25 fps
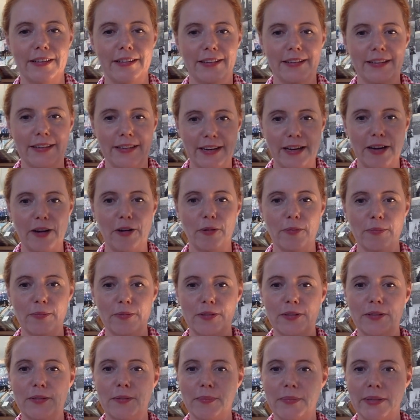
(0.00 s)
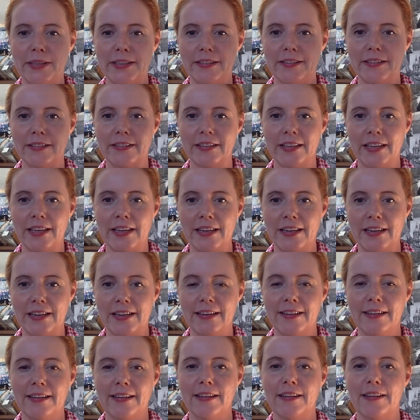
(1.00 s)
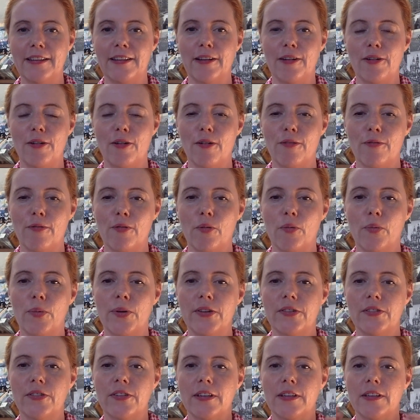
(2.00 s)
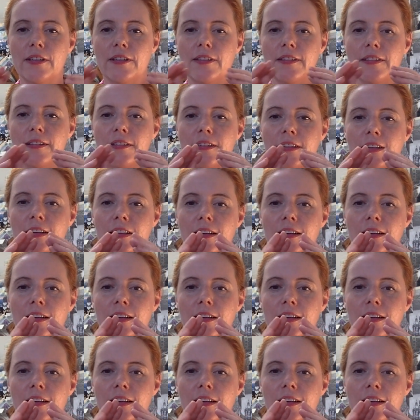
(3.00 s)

It helped me see the novel, which is,